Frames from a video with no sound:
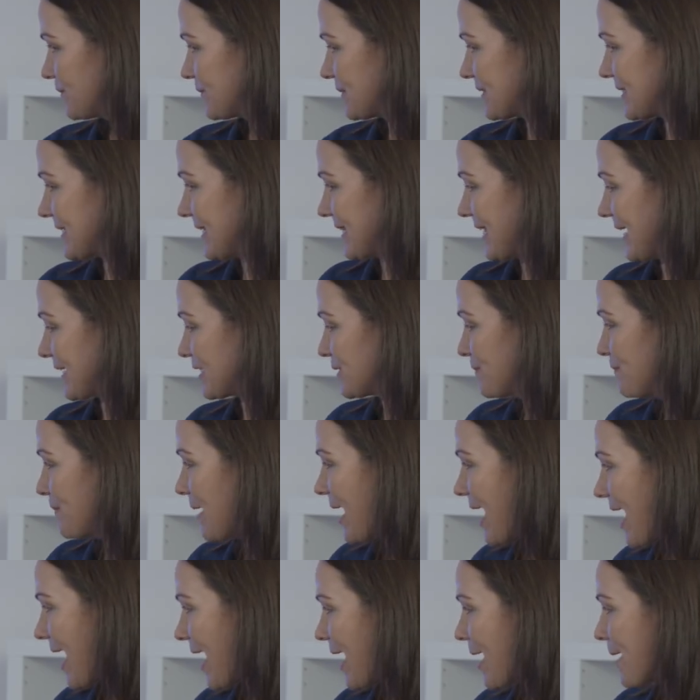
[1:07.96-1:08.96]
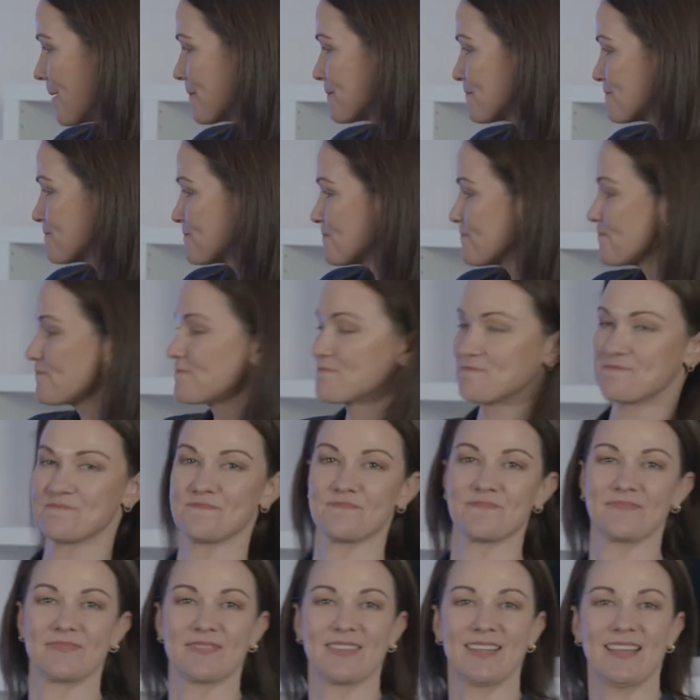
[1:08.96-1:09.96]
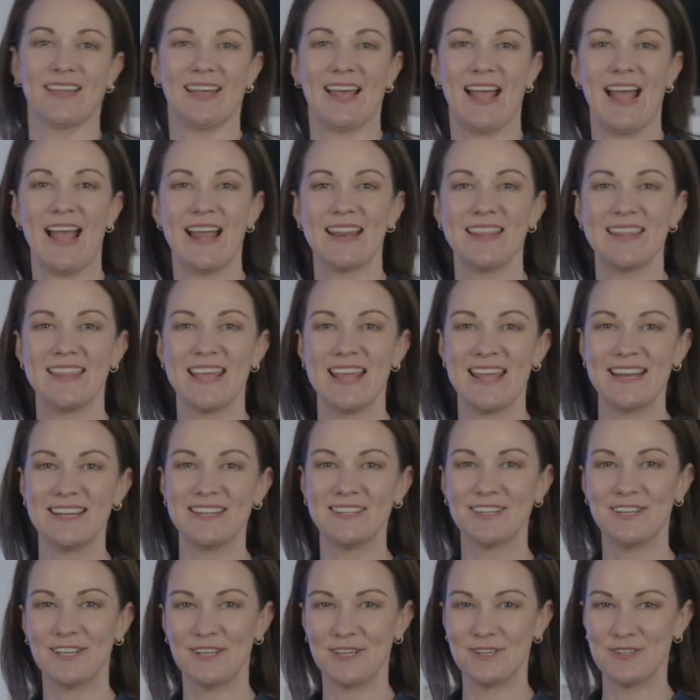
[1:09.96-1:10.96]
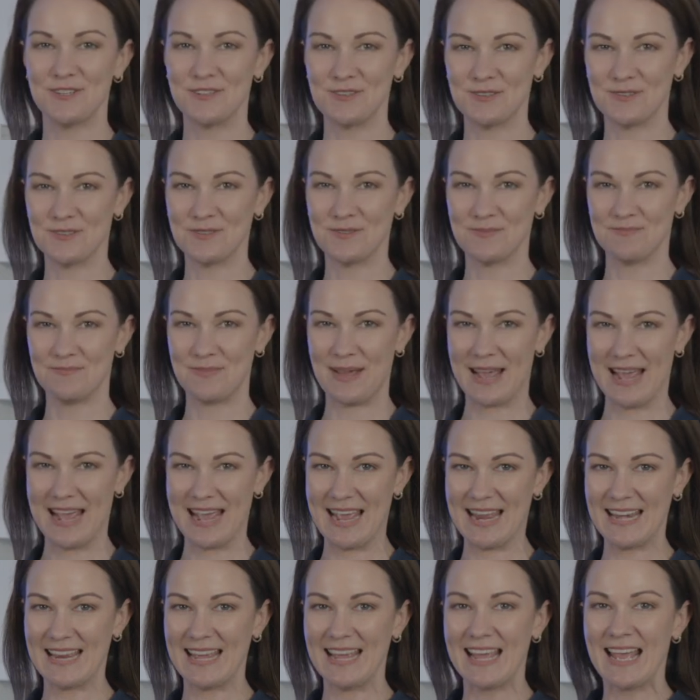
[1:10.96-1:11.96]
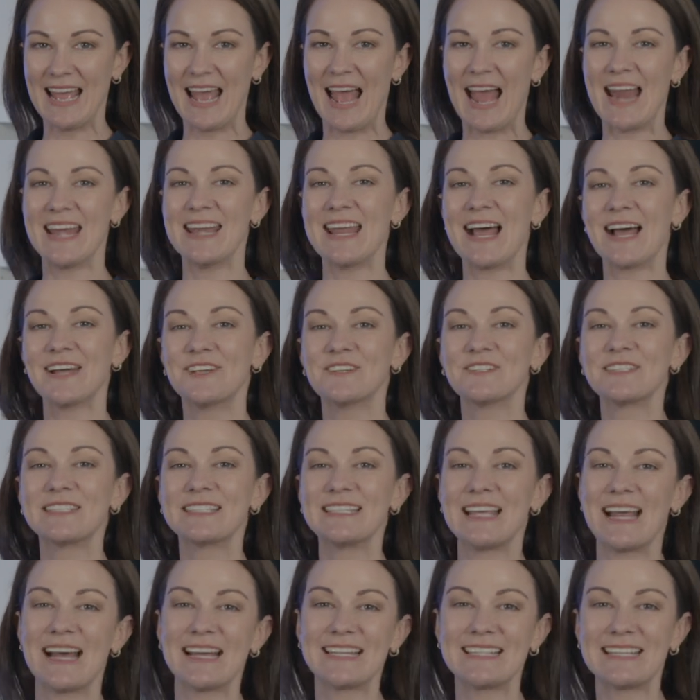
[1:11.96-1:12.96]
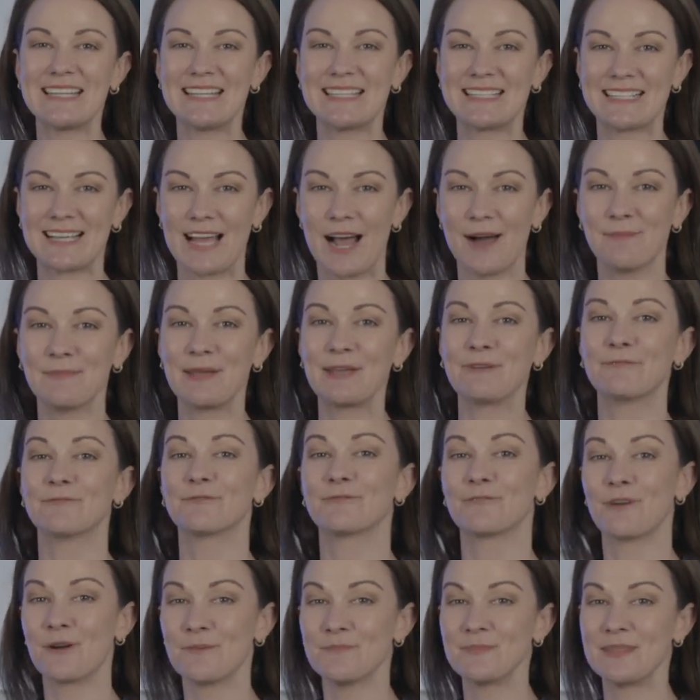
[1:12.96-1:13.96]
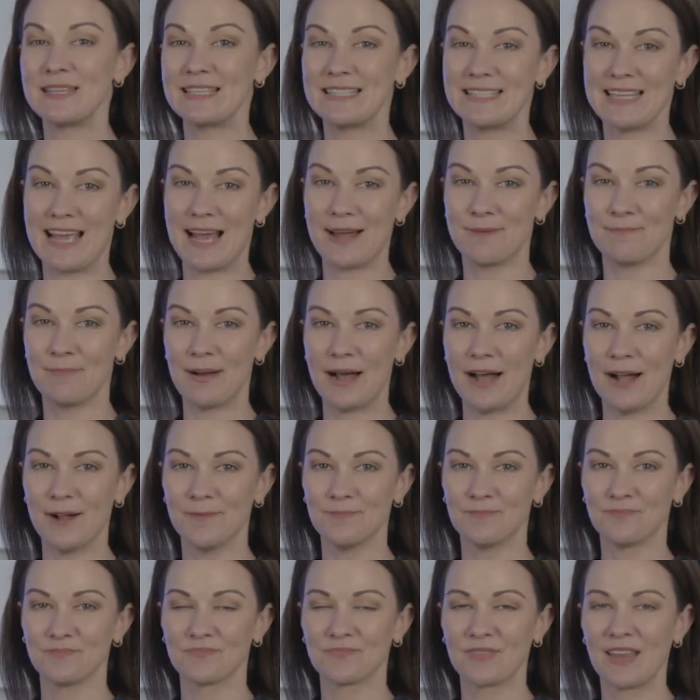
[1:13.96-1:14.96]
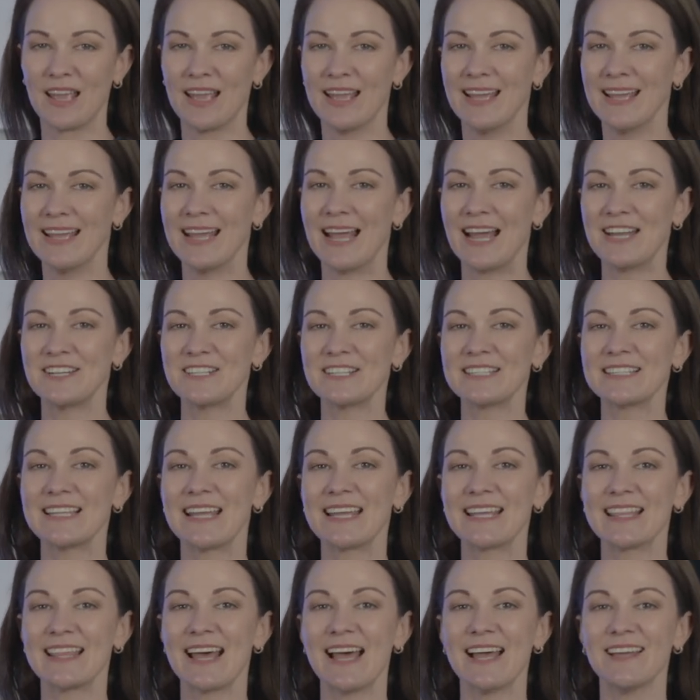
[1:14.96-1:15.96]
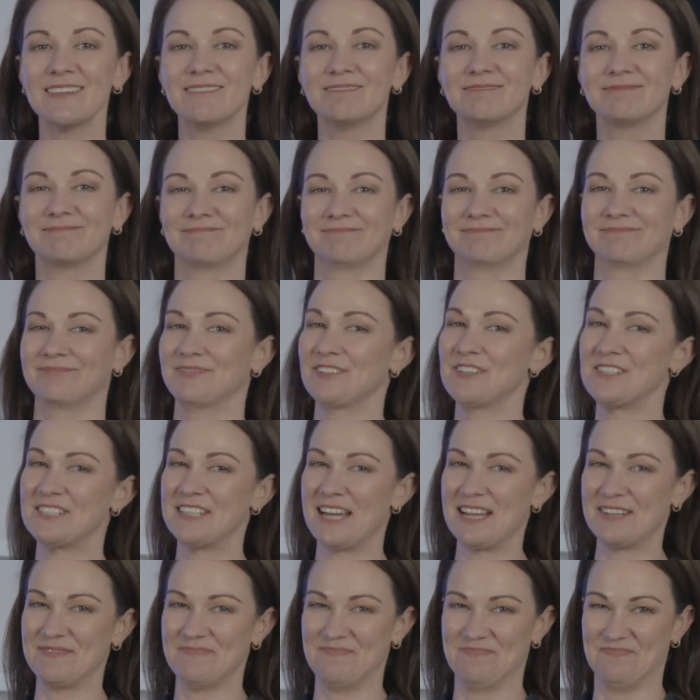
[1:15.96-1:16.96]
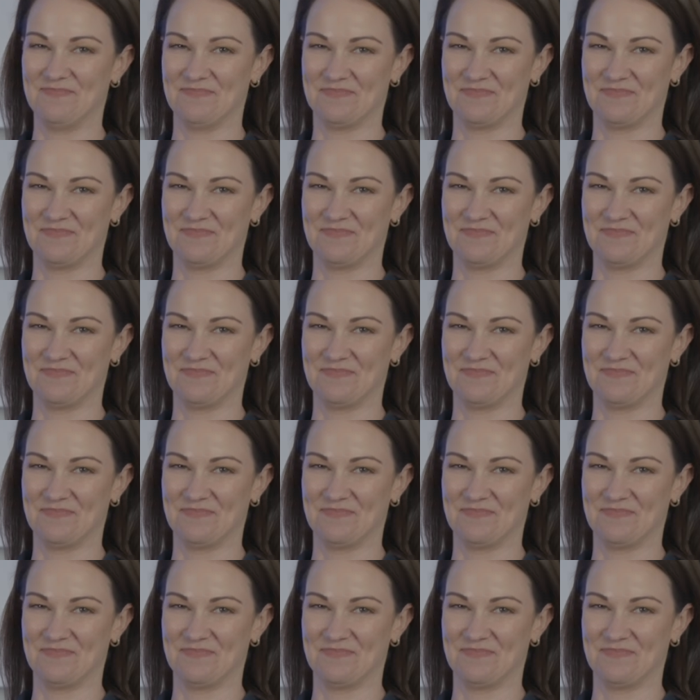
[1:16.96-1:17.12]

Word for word: Select pair. And then you're paired. And now your sound is coming from the soundbar. And just like that, you're done.